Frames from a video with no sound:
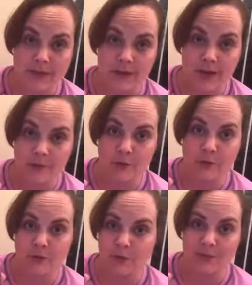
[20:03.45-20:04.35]
So I'm
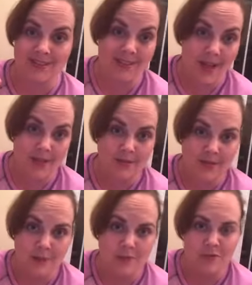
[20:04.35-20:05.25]
looking forward to that. So
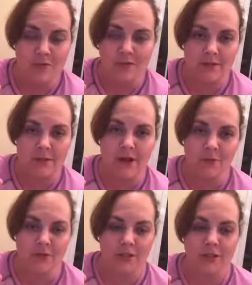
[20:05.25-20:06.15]
that'll maybe be an
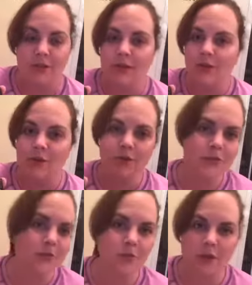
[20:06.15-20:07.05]
option when you're
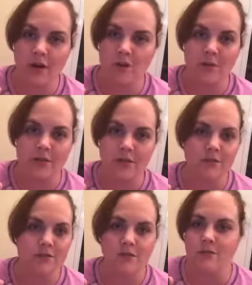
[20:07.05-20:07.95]
somewhere and you just need to,